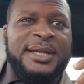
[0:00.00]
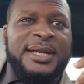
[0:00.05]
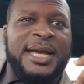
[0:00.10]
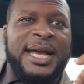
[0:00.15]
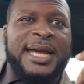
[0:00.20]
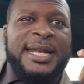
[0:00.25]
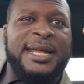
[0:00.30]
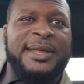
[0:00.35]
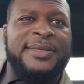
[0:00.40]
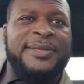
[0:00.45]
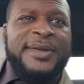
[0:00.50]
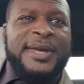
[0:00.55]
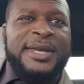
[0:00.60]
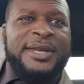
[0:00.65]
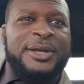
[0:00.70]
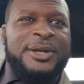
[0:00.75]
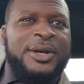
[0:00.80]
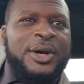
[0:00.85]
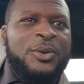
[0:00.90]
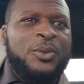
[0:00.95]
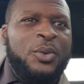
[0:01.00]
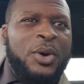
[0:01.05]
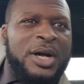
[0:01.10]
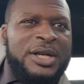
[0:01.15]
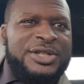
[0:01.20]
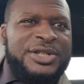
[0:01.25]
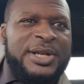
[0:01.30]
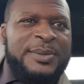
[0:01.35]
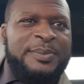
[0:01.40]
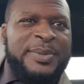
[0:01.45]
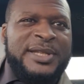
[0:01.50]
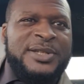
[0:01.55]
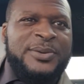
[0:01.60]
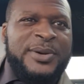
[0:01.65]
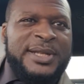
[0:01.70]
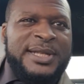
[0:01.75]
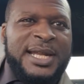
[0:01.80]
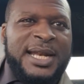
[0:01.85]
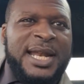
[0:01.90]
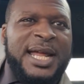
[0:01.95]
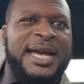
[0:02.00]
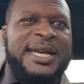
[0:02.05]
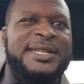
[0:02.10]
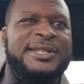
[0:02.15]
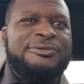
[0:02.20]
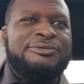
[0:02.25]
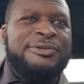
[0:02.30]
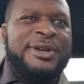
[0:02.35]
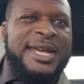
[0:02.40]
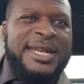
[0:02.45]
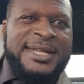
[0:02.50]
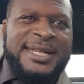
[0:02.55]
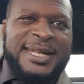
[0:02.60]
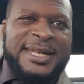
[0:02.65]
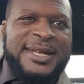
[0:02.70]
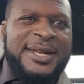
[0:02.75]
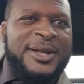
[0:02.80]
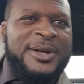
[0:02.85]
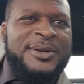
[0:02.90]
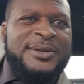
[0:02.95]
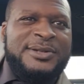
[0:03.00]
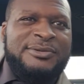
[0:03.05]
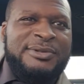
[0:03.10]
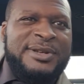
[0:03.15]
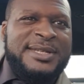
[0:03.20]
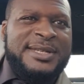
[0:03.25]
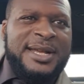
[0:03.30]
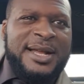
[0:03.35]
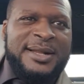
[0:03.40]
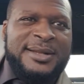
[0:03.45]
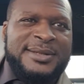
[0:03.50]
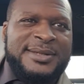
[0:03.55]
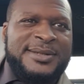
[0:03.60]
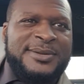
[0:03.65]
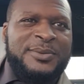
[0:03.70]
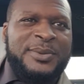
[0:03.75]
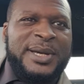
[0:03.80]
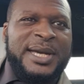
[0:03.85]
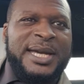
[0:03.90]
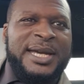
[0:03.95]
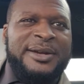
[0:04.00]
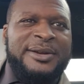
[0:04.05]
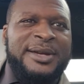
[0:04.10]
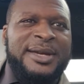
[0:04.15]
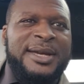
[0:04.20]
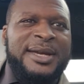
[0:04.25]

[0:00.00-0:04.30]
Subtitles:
And I think, you know, watching between the lines, reading those results where